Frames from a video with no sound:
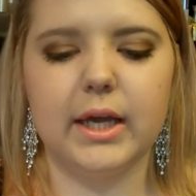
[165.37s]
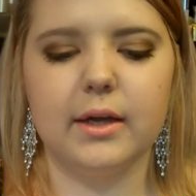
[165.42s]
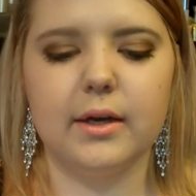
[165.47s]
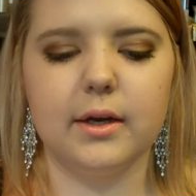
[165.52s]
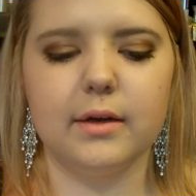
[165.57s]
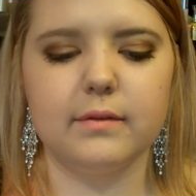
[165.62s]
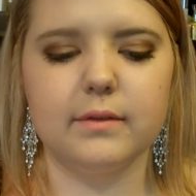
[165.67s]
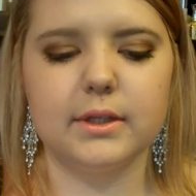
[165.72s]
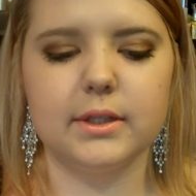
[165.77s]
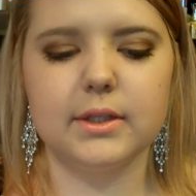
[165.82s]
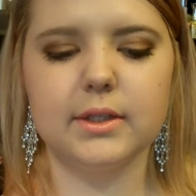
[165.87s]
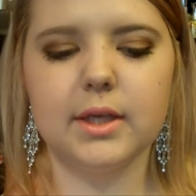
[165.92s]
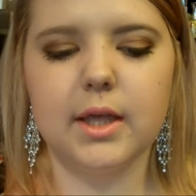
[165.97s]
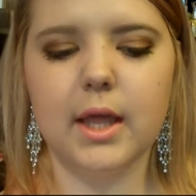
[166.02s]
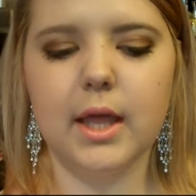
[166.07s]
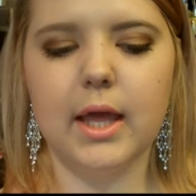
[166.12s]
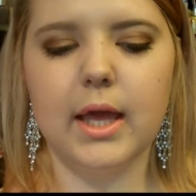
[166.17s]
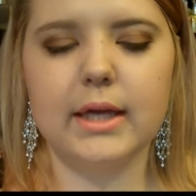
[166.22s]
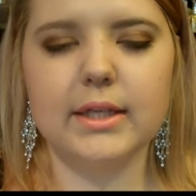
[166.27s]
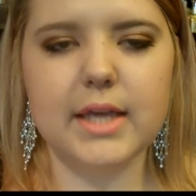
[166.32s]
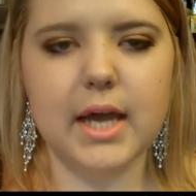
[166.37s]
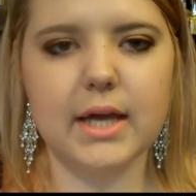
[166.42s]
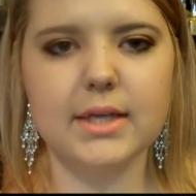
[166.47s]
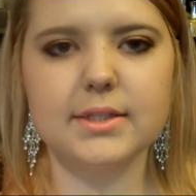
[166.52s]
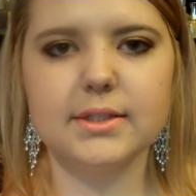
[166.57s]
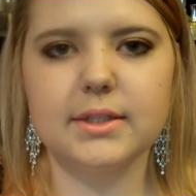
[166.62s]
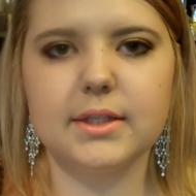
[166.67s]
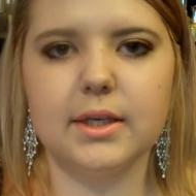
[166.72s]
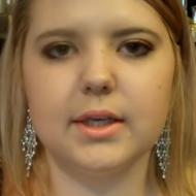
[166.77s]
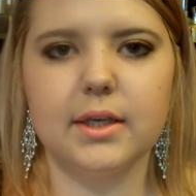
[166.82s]
I'd have like a CAT
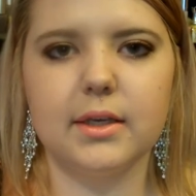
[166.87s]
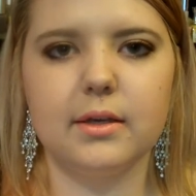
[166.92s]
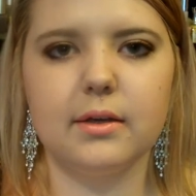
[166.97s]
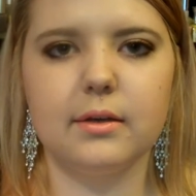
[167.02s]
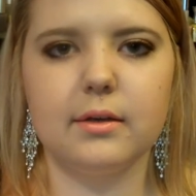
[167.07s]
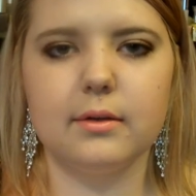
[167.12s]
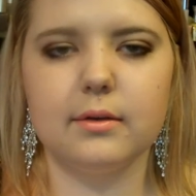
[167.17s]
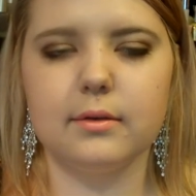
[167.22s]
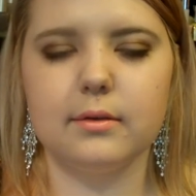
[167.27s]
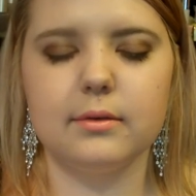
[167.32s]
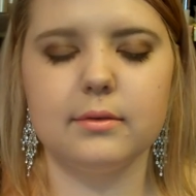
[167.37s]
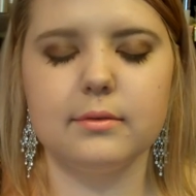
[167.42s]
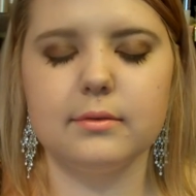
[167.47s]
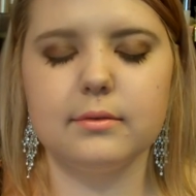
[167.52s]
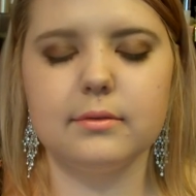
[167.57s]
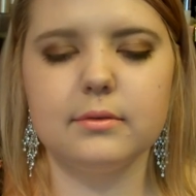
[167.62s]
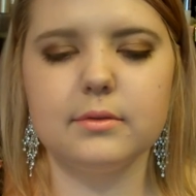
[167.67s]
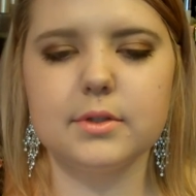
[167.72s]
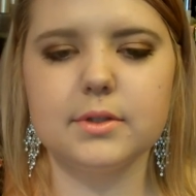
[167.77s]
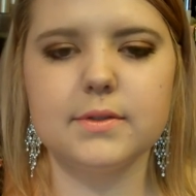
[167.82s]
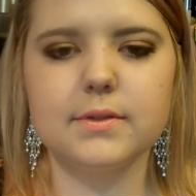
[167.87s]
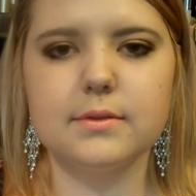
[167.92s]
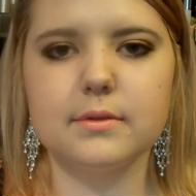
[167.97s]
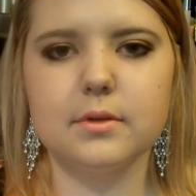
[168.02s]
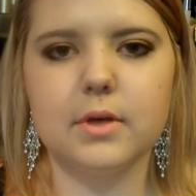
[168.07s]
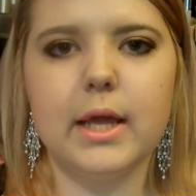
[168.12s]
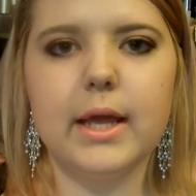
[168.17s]
scan and just